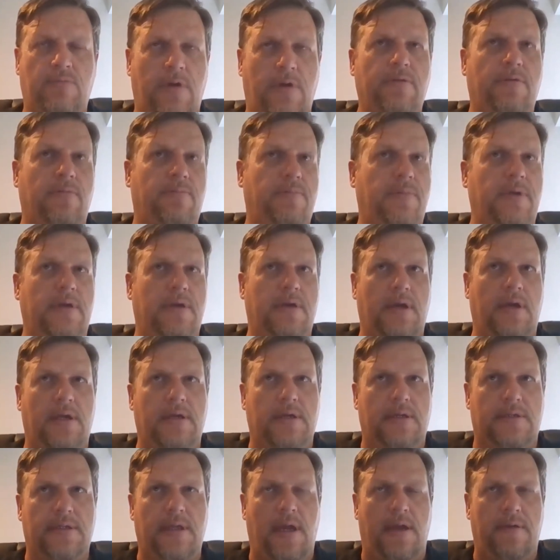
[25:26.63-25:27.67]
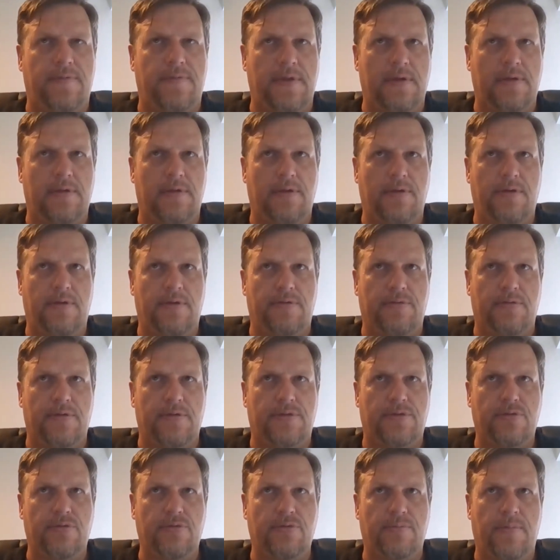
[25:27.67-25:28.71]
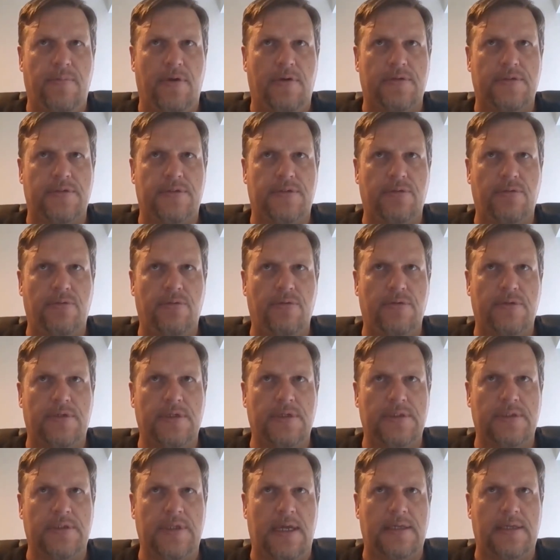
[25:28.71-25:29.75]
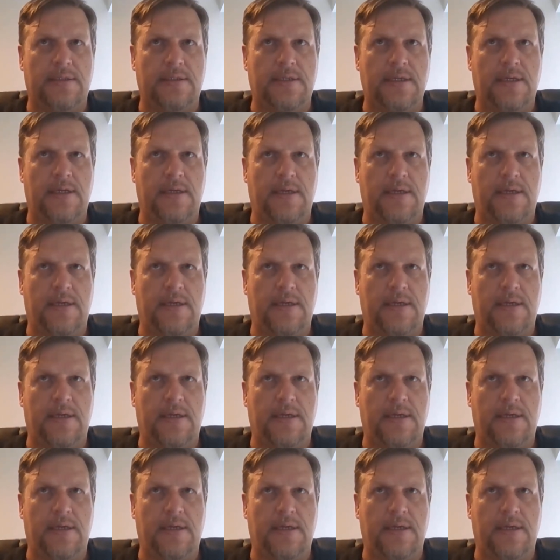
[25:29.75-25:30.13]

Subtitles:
whether it be a safety alert or a toolbox talk? Does it